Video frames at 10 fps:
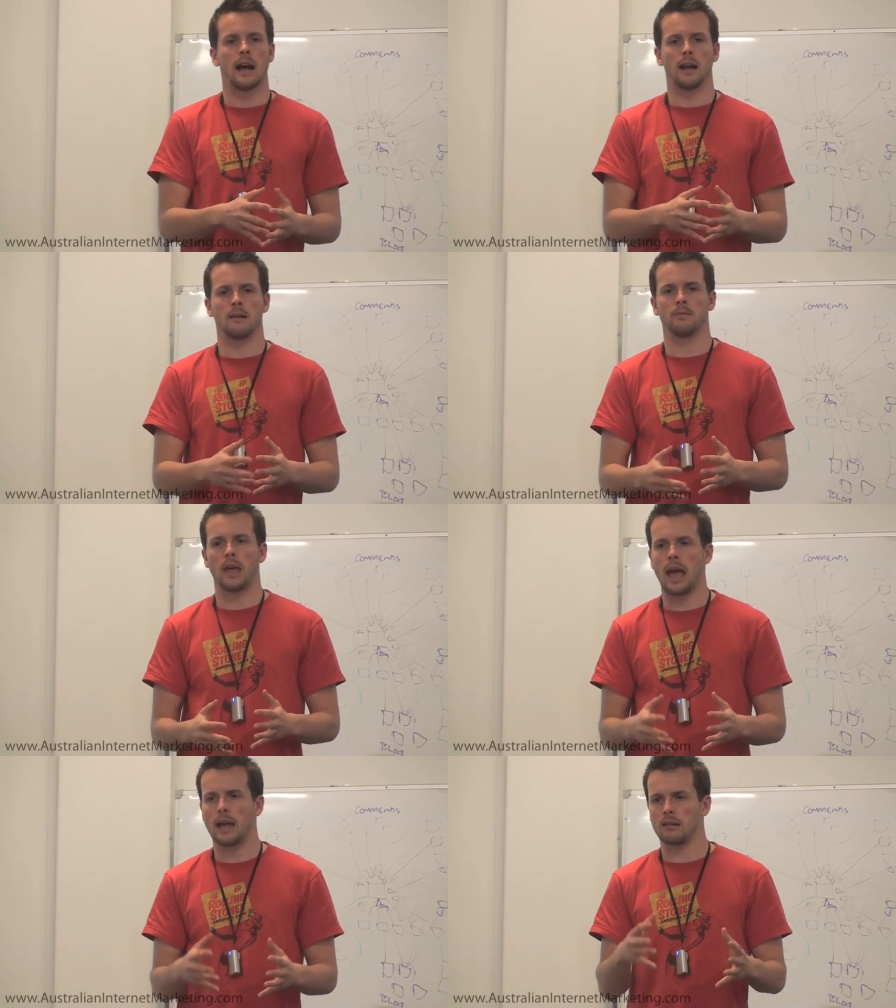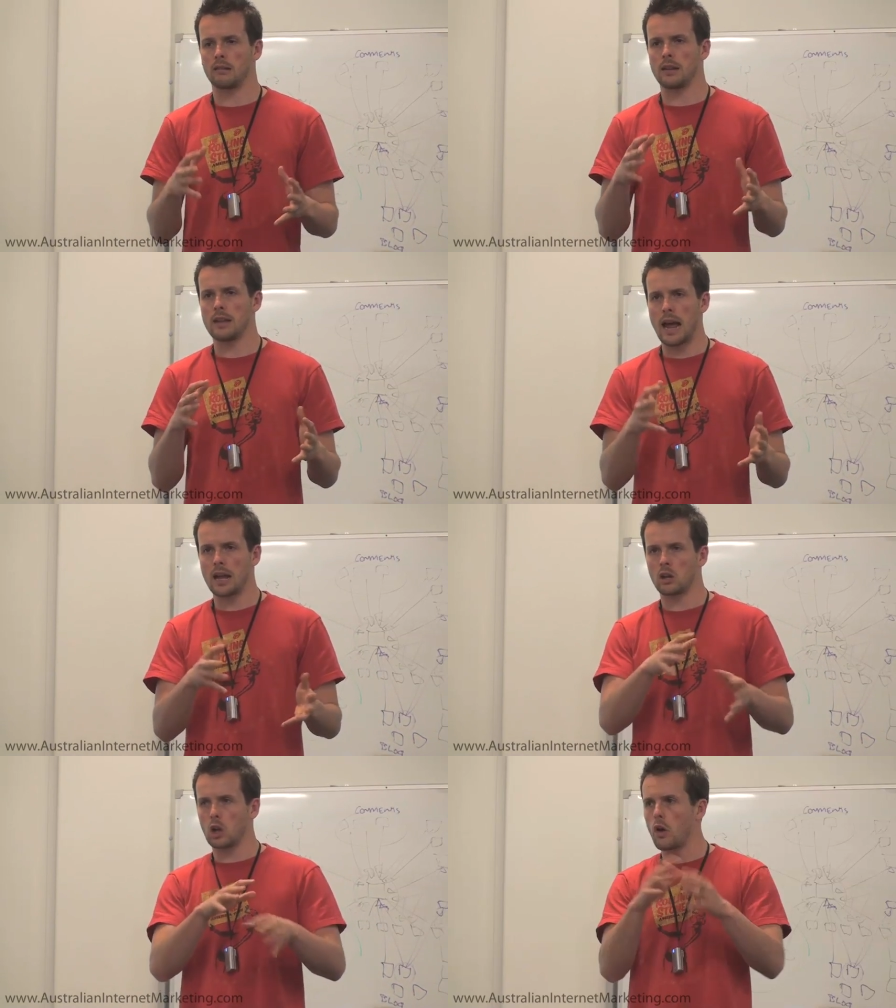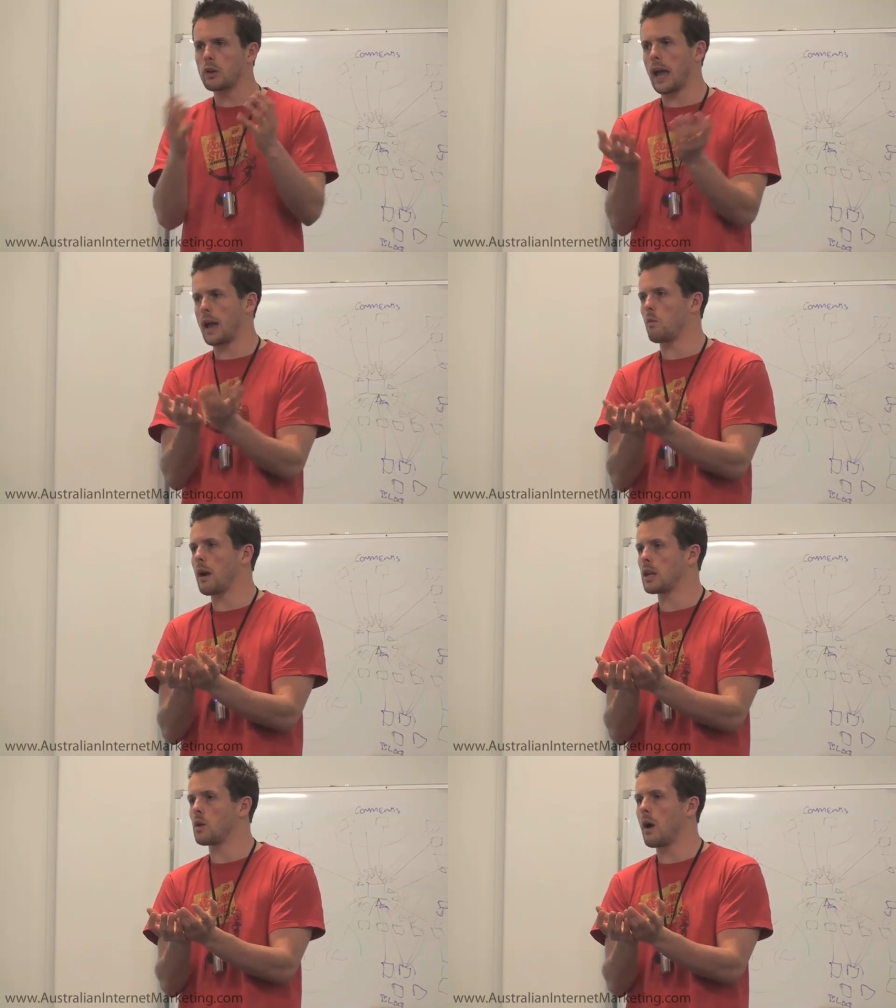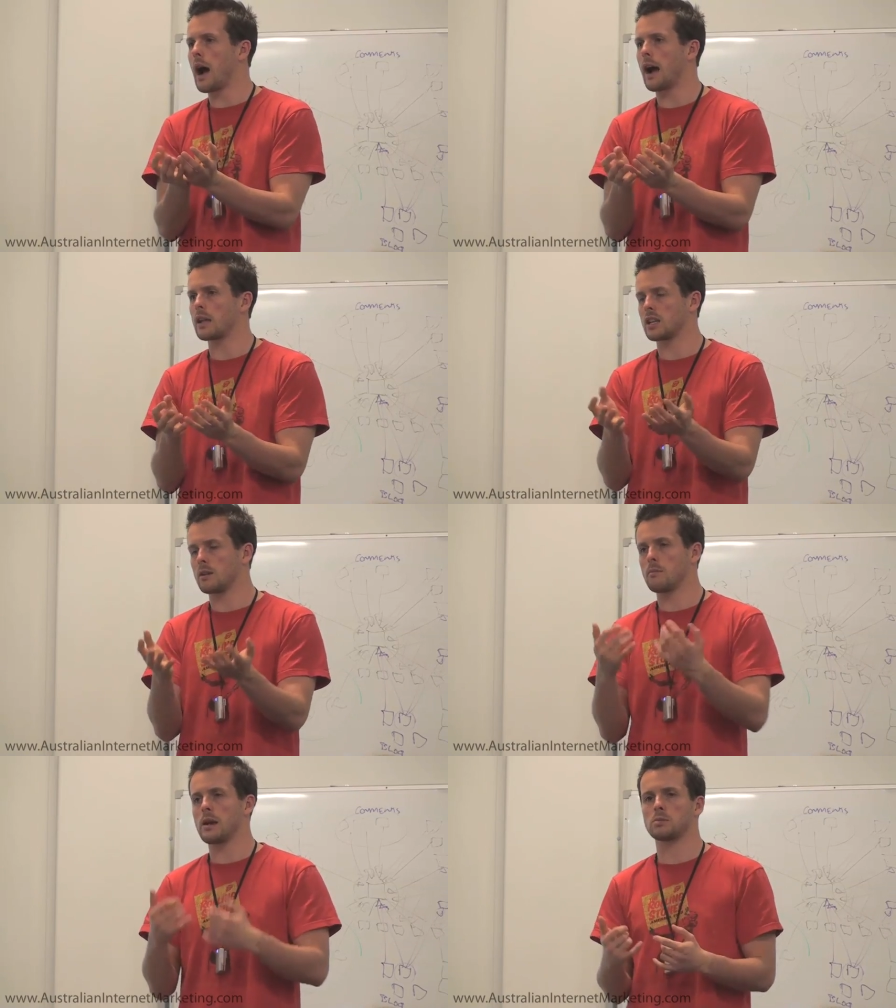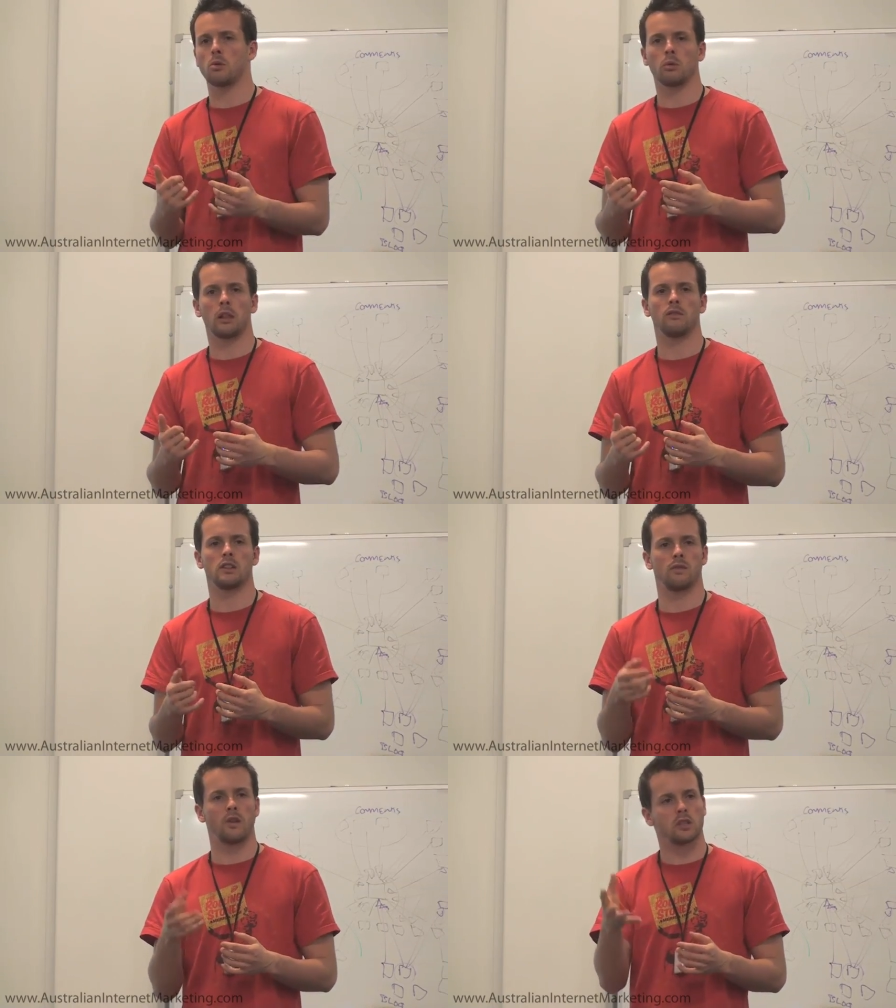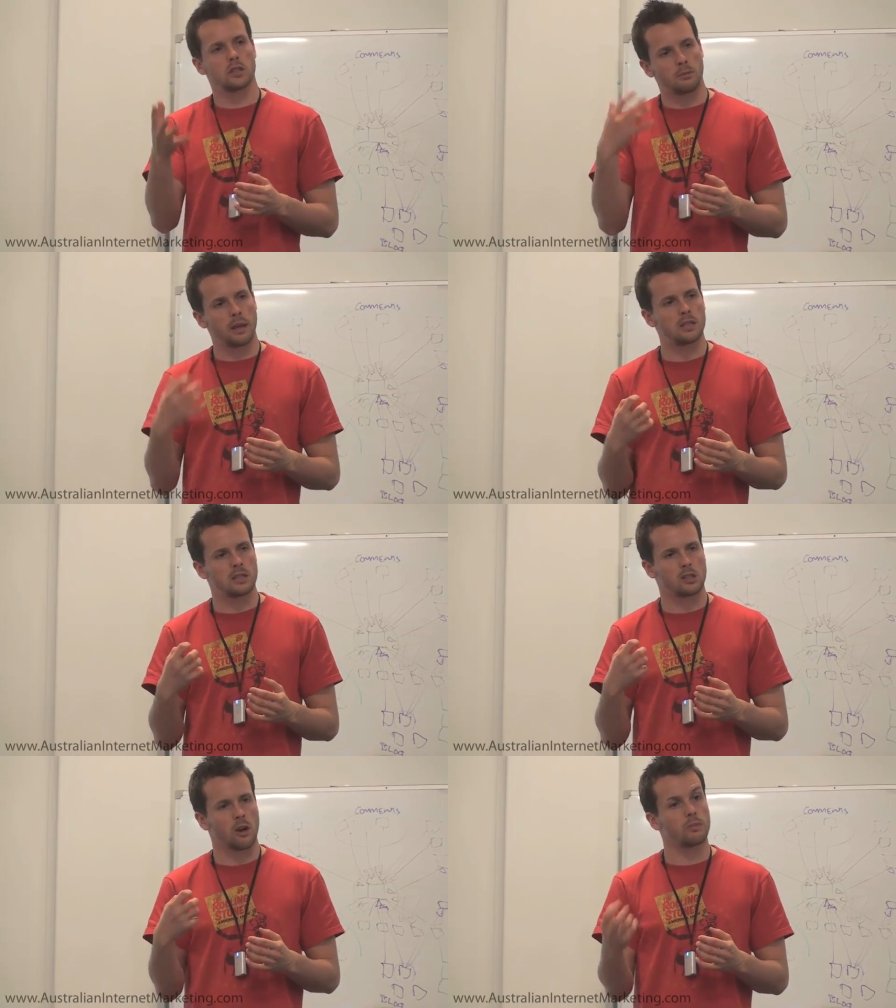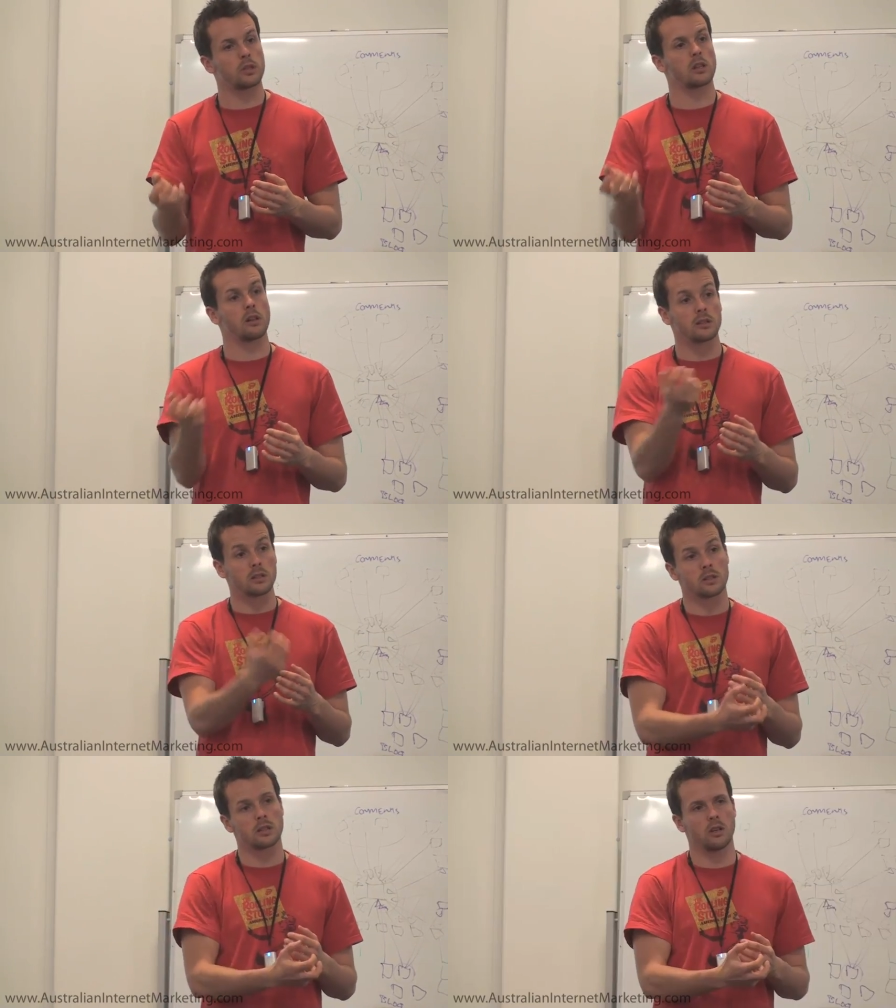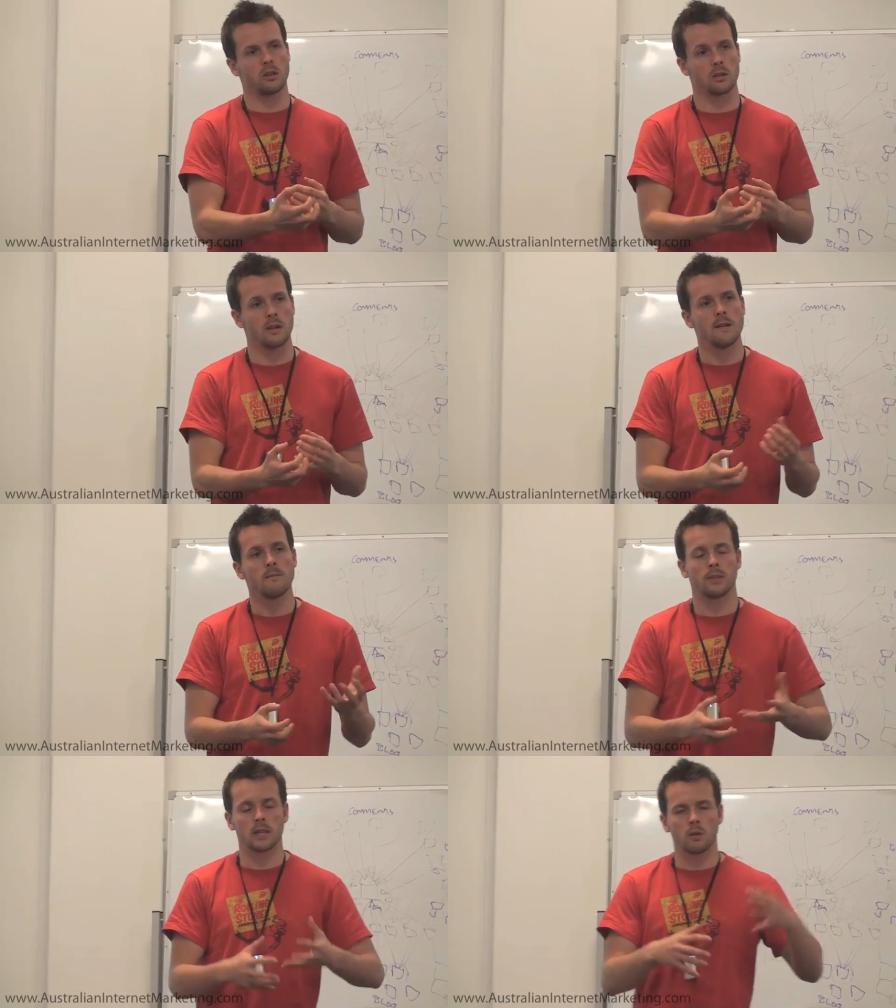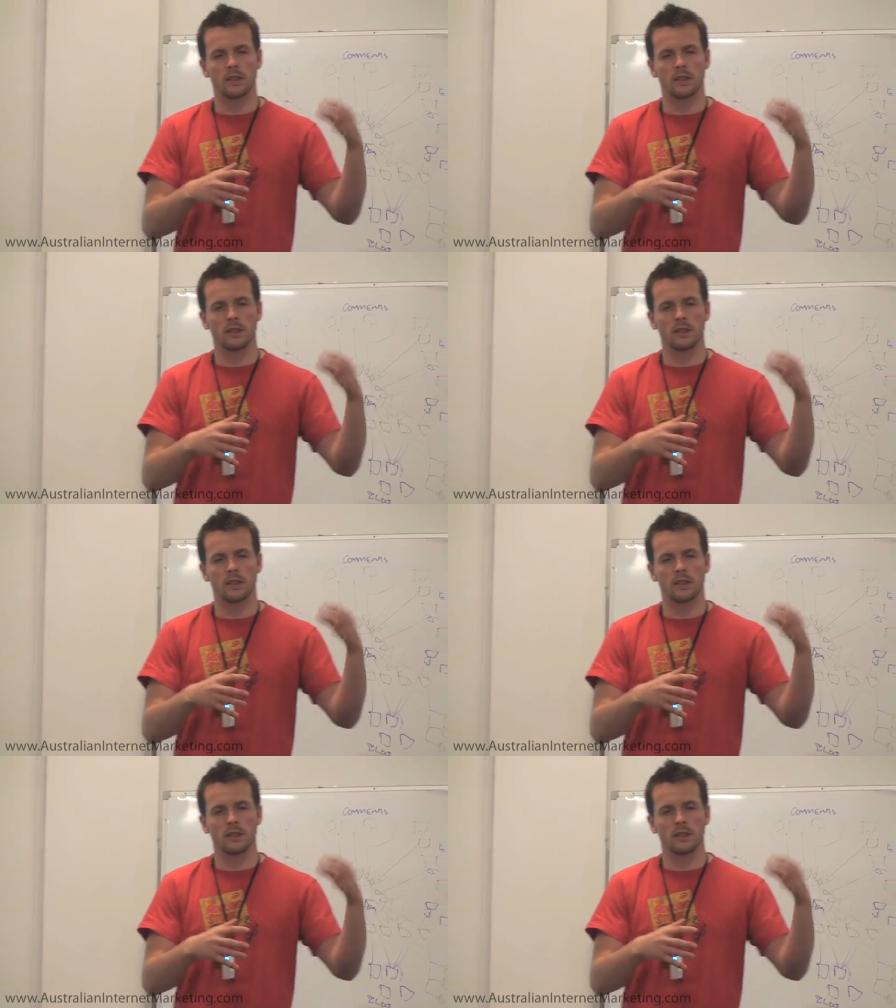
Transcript: um, and they could locate where you are, it's going to be much more relevant to find you the pizza shop that's closest to you. And that's